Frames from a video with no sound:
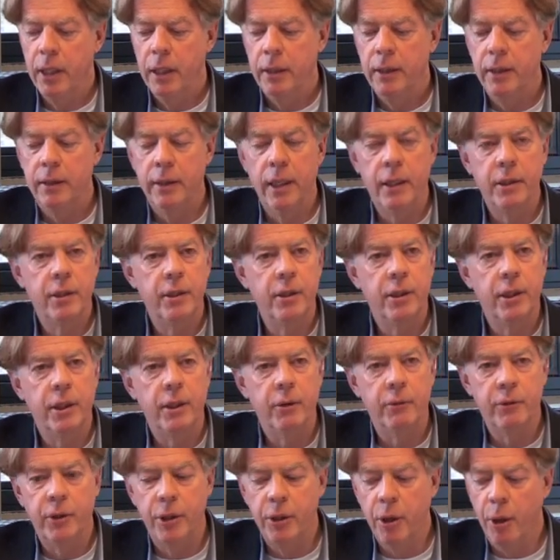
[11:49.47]
the density
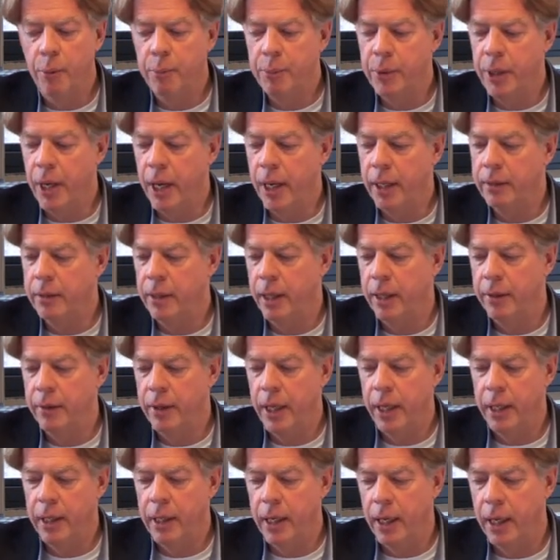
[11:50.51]
of the object, and
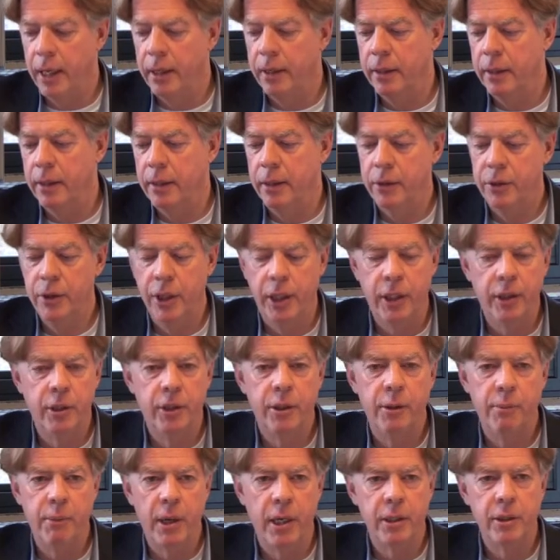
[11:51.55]
they can
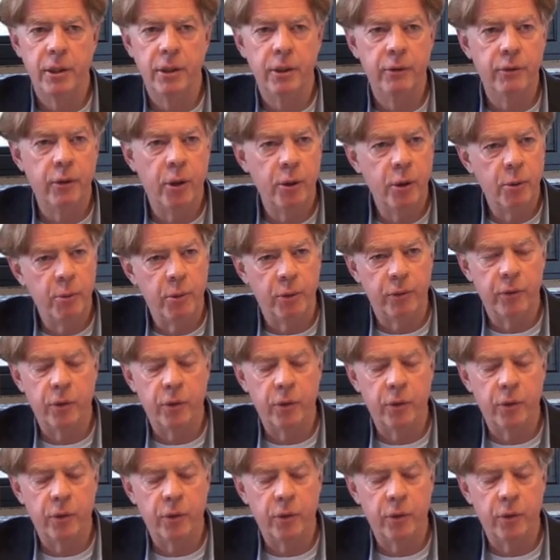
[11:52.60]
change the mass and the volume,